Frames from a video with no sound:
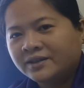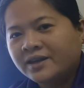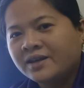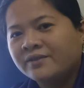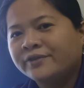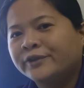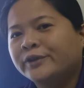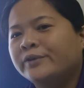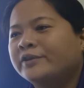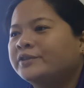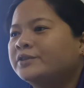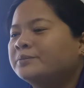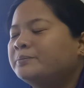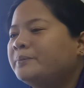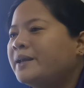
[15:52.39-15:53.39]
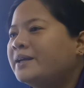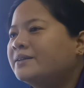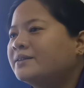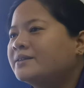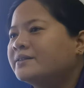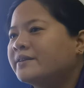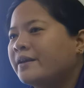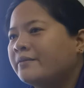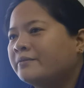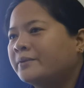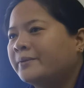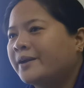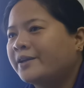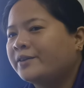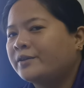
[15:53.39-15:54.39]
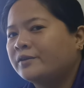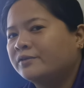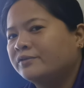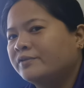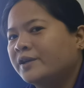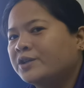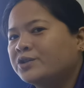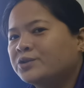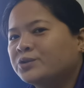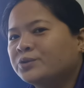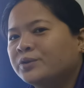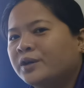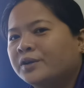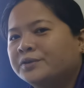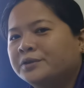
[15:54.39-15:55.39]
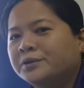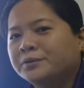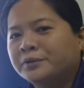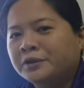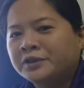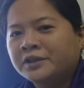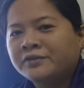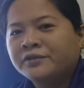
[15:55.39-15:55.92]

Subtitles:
okay, if you're going to plant the same variety of rice throughout the world,